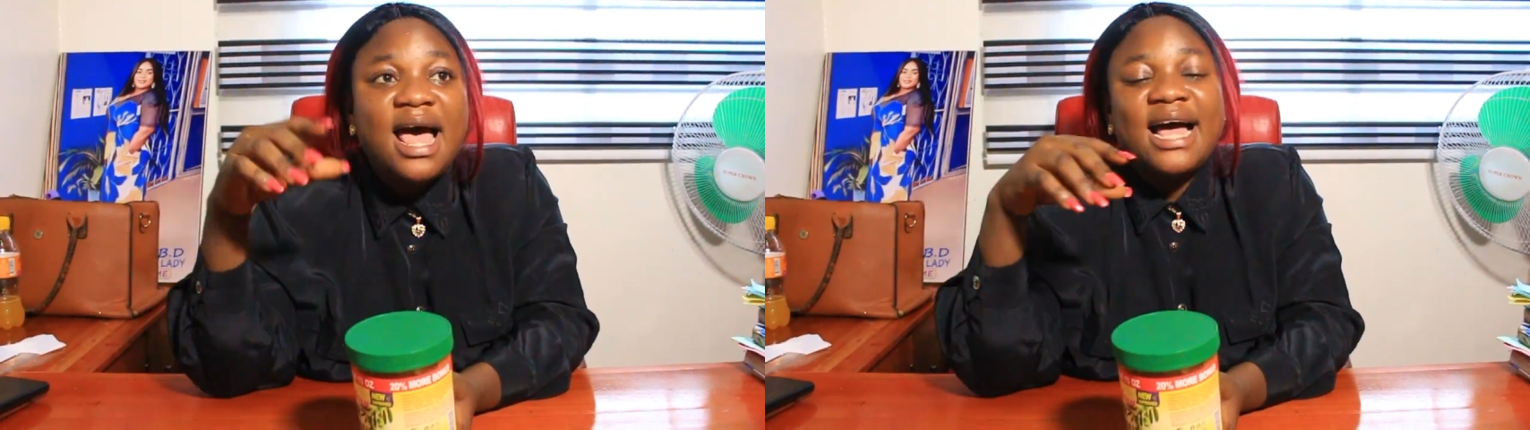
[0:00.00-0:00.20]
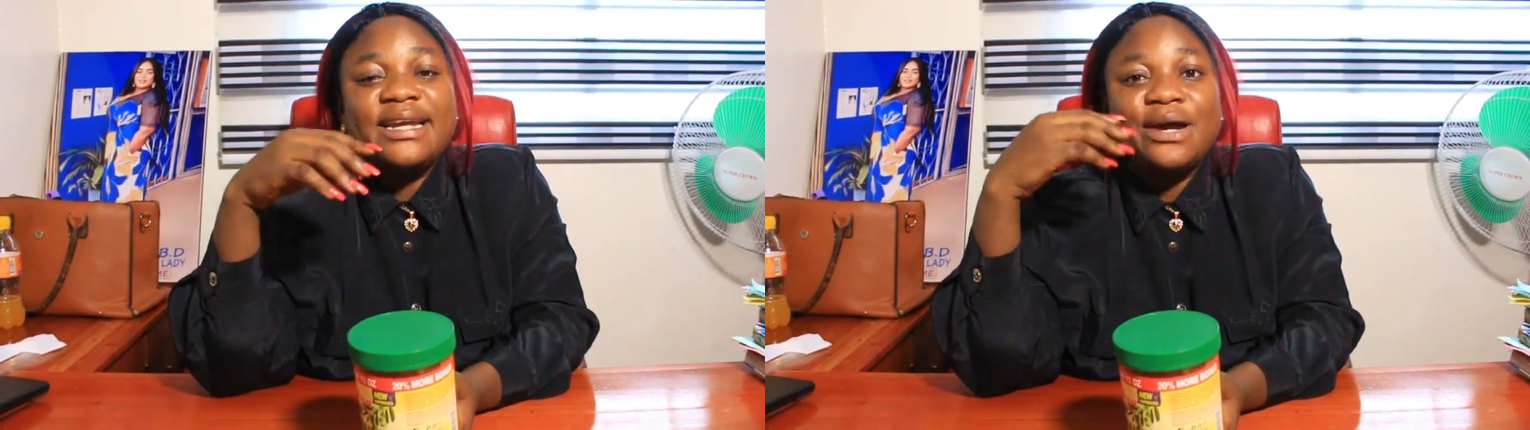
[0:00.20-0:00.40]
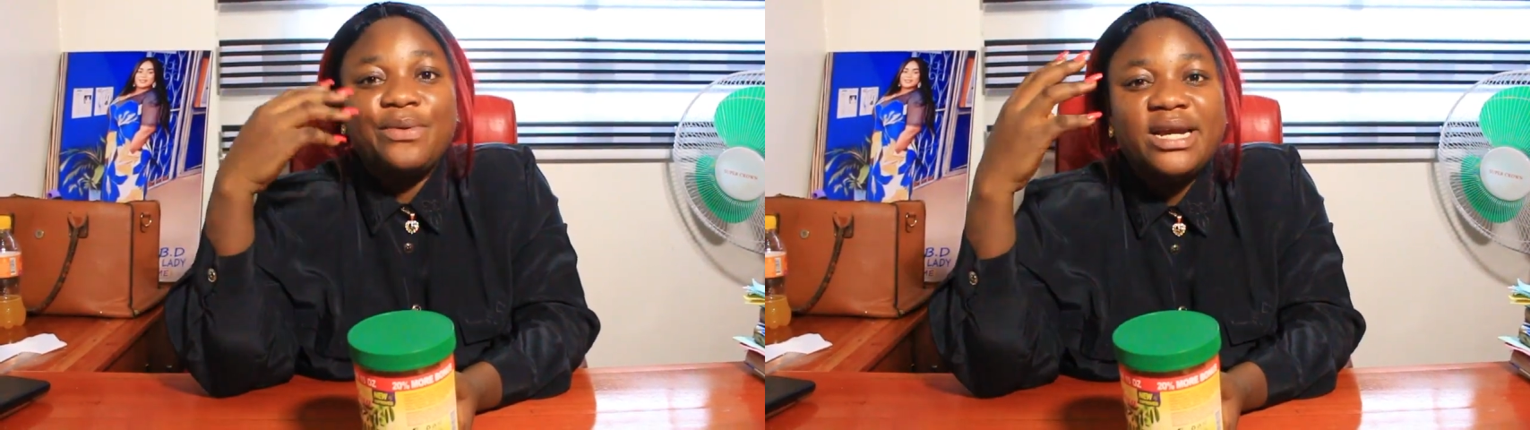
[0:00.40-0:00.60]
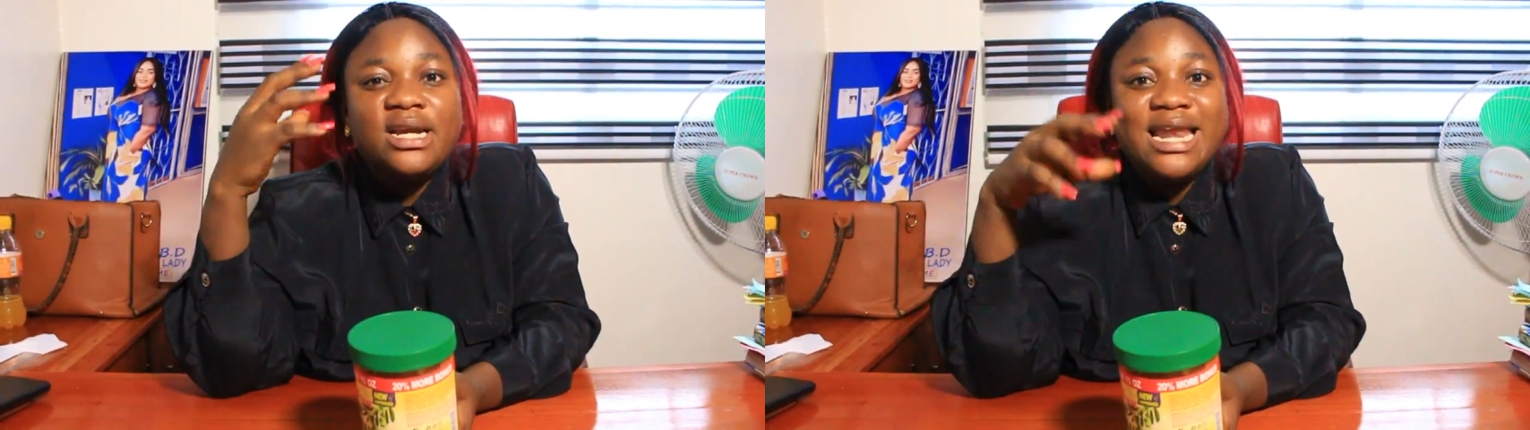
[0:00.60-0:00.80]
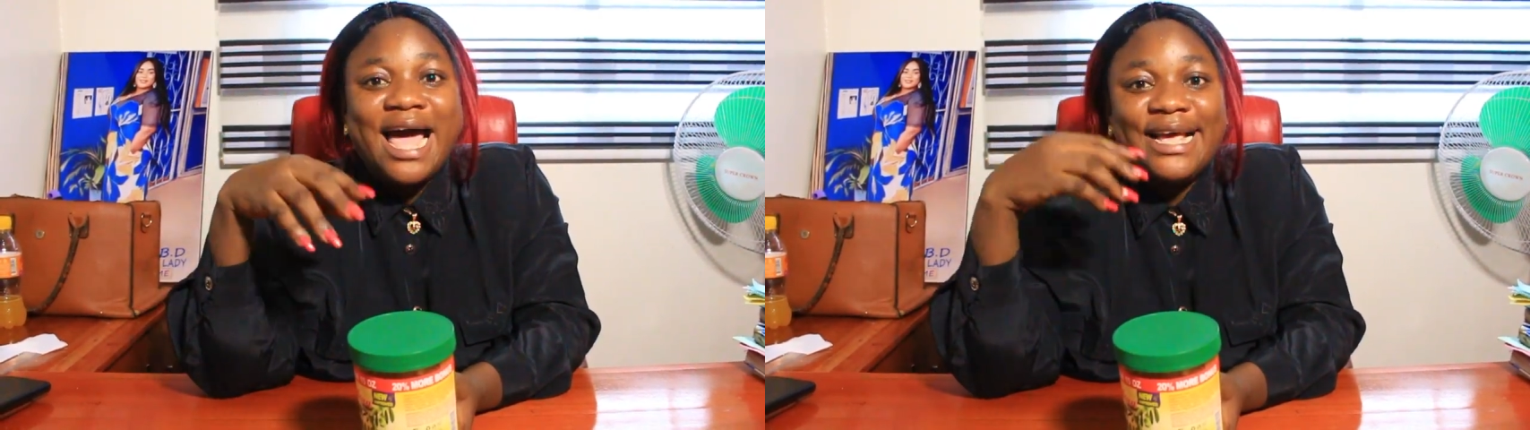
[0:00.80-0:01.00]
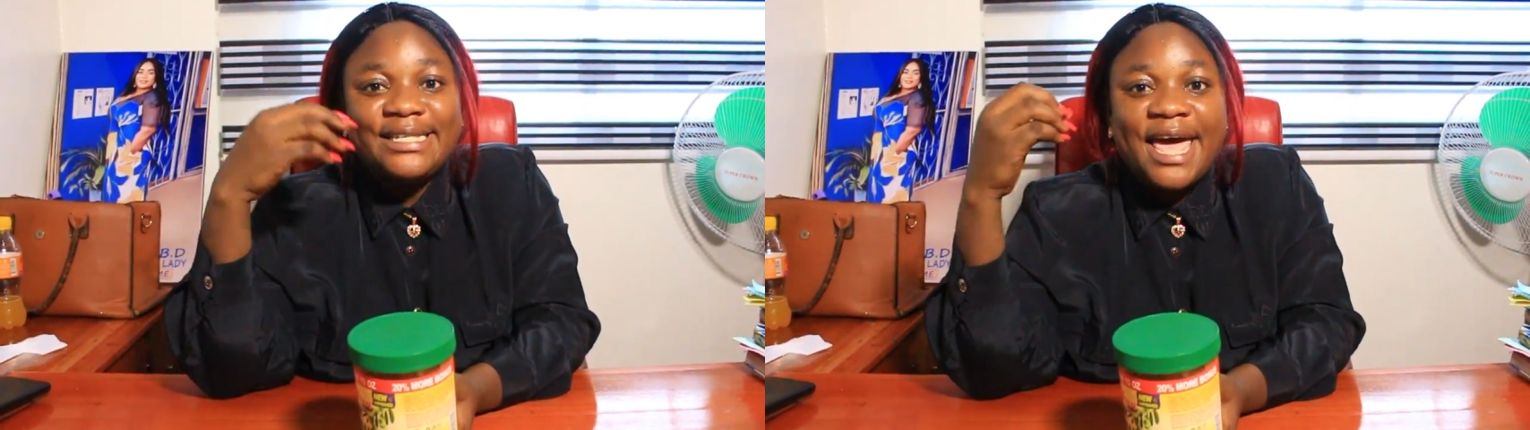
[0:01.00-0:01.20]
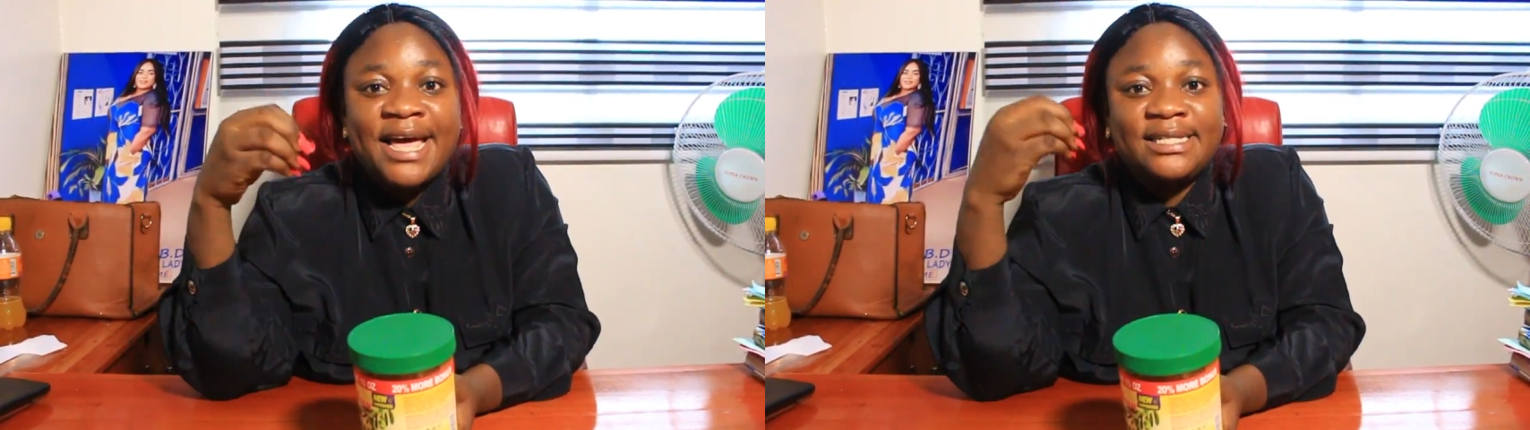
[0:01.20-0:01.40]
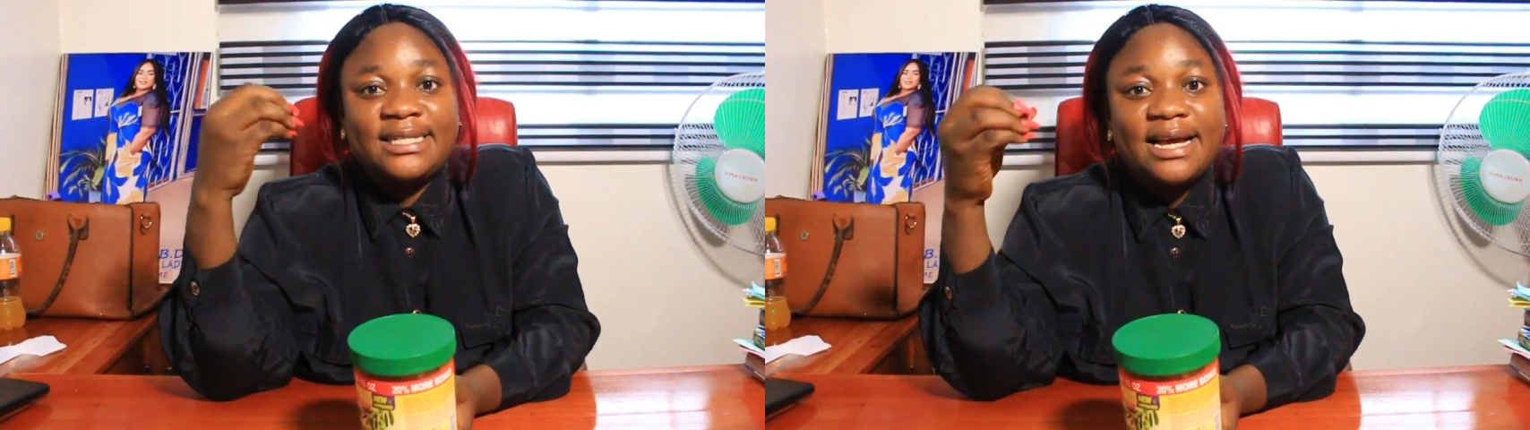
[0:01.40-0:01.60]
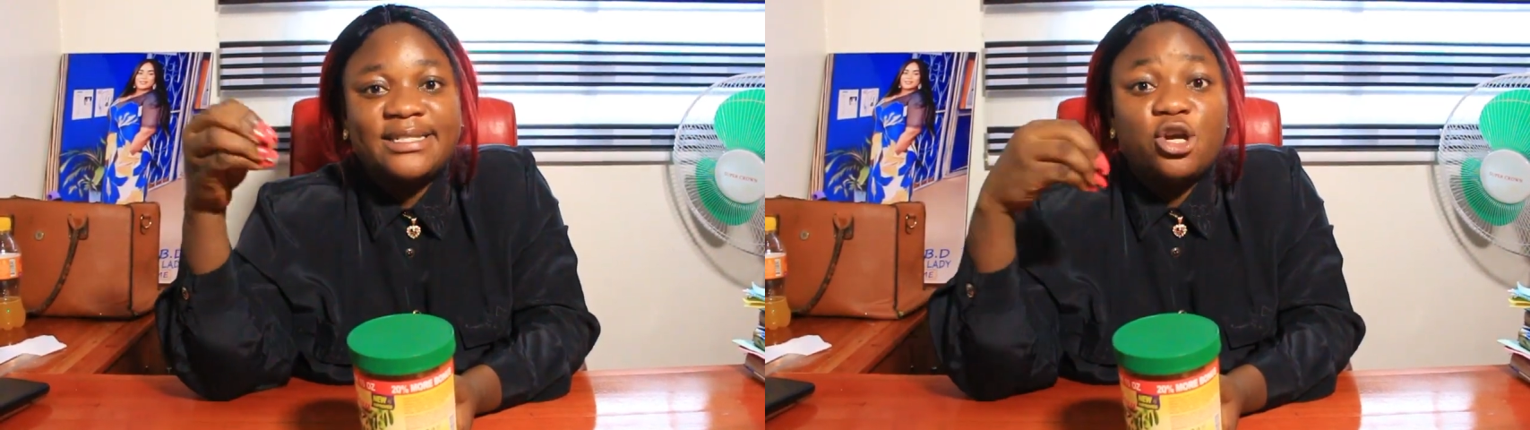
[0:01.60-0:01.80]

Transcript: and there are really nice hairstyles